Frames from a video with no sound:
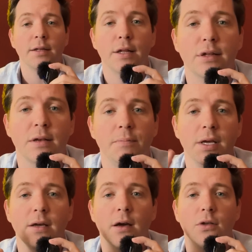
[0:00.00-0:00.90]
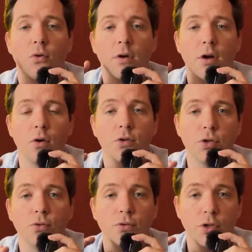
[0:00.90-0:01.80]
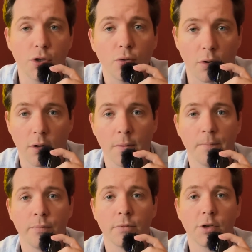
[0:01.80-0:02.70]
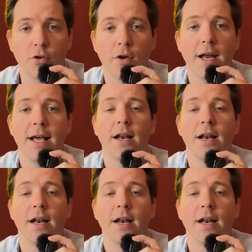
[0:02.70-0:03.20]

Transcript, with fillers: this can be your go-to tool to create